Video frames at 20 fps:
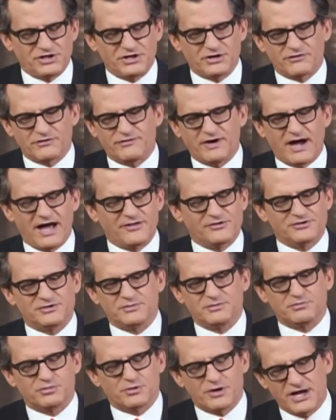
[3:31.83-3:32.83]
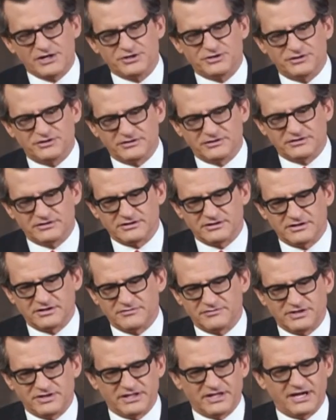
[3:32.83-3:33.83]
of your father's impression of
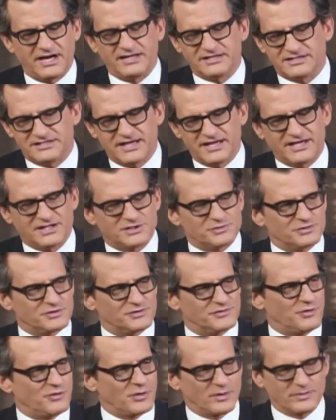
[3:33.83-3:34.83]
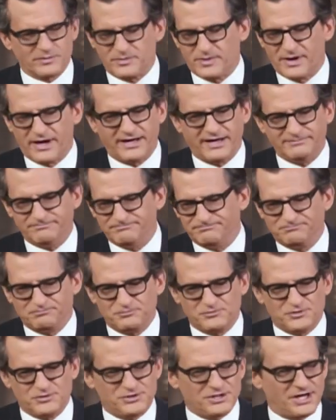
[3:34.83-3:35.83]
the United States was formed by
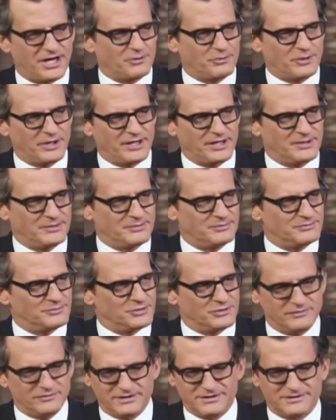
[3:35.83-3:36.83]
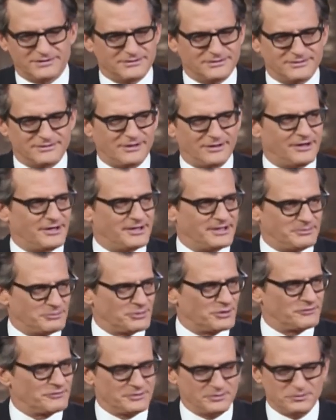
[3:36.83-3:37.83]
John Wayne movies, Audie
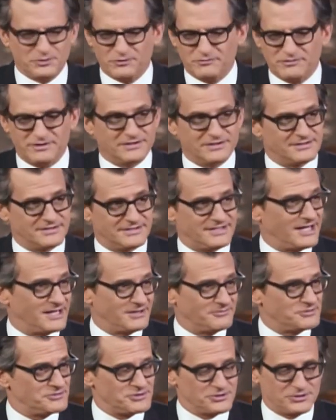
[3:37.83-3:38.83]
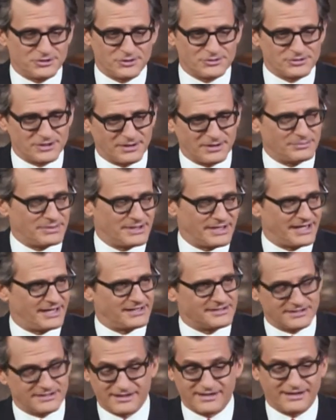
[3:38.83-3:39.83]
Murphy movies, television shows like
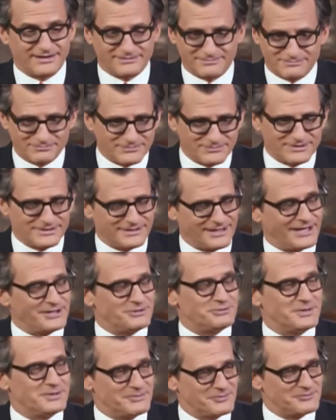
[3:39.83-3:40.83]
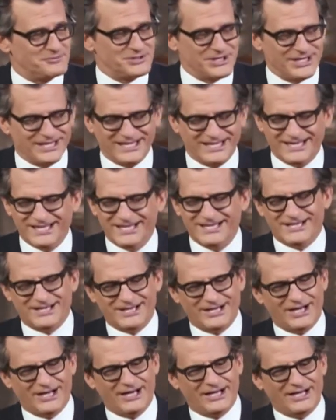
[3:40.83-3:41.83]
Bonanza and I Dream of Jeannie,
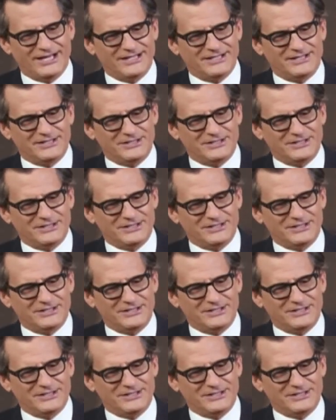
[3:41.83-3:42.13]
uh,